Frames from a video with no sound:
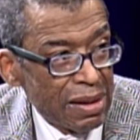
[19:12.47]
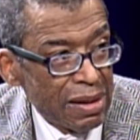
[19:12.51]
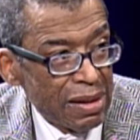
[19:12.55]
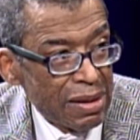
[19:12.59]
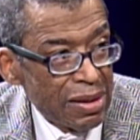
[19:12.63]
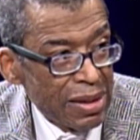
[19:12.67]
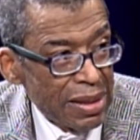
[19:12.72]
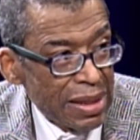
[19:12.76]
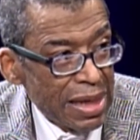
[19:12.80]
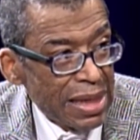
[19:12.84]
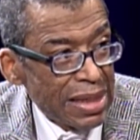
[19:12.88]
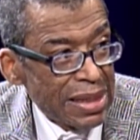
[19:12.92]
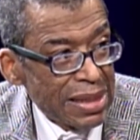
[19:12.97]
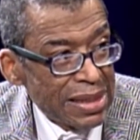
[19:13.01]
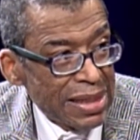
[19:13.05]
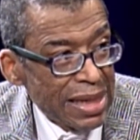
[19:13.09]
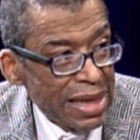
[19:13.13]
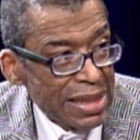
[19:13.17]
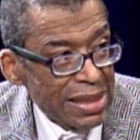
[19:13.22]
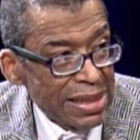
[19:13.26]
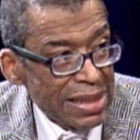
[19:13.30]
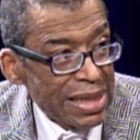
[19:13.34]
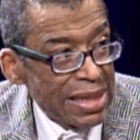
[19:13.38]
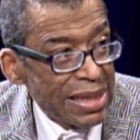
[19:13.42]
the United
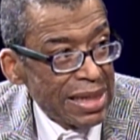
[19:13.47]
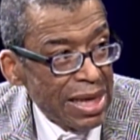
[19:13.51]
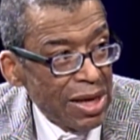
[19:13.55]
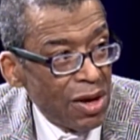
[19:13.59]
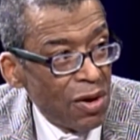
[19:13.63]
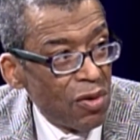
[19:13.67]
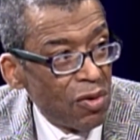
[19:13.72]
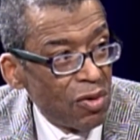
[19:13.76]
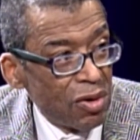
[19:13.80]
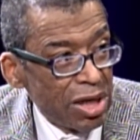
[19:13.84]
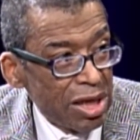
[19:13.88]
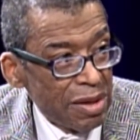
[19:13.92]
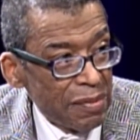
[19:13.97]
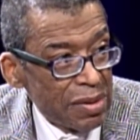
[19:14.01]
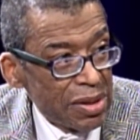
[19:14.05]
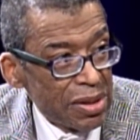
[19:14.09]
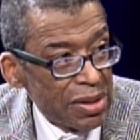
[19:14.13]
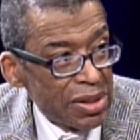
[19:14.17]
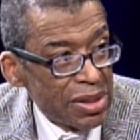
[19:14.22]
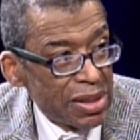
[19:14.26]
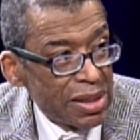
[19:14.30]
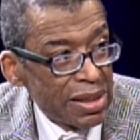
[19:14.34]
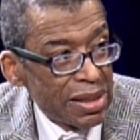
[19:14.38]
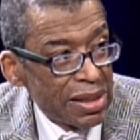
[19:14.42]
States in their own
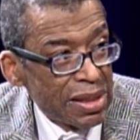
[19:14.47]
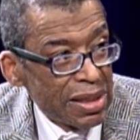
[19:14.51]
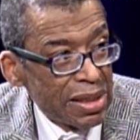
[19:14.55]
image.